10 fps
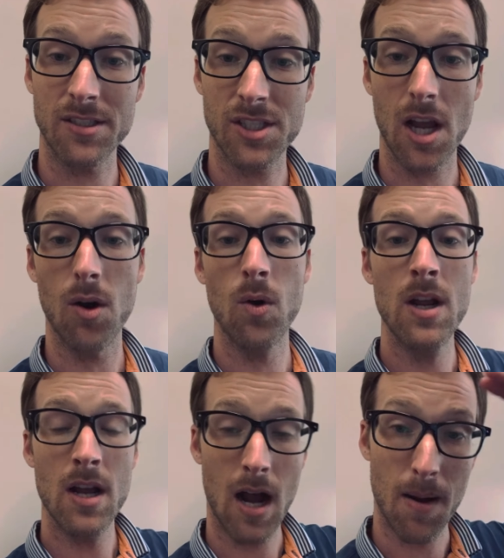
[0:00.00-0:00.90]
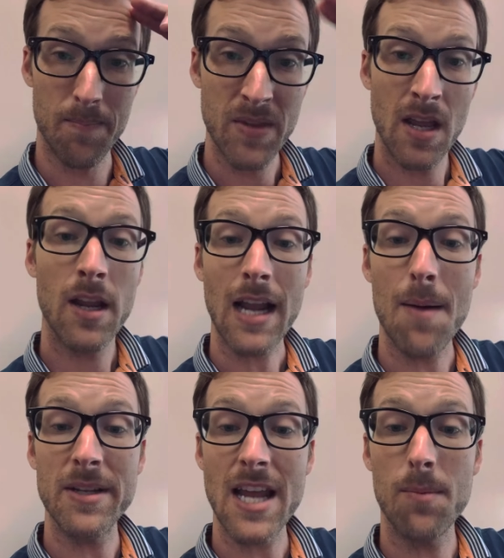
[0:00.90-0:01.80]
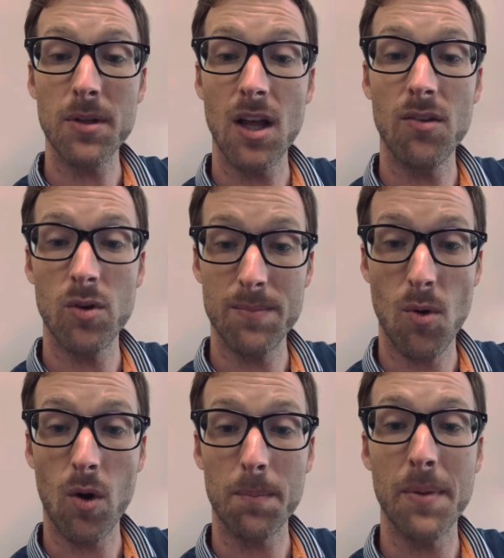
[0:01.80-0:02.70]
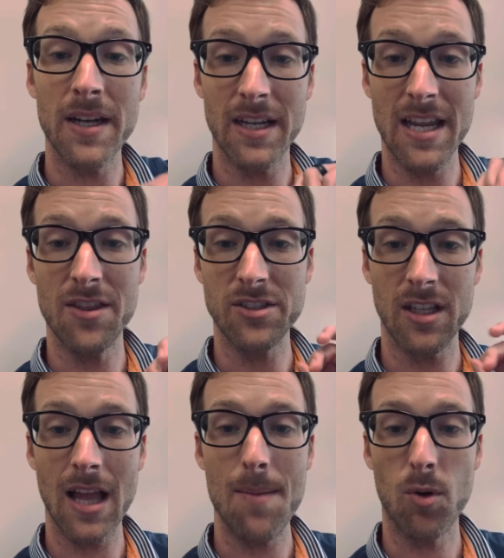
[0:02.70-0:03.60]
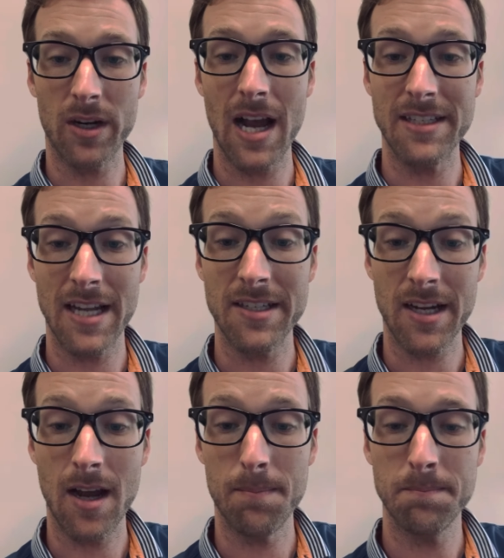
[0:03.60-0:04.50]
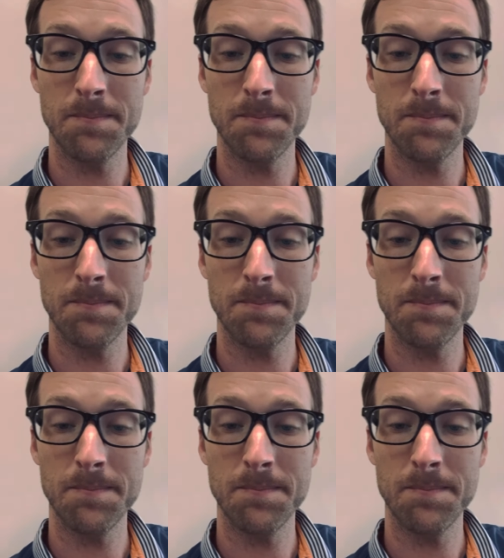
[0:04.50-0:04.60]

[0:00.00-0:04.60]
So comment down below with more, but again, there's a lot more content to come.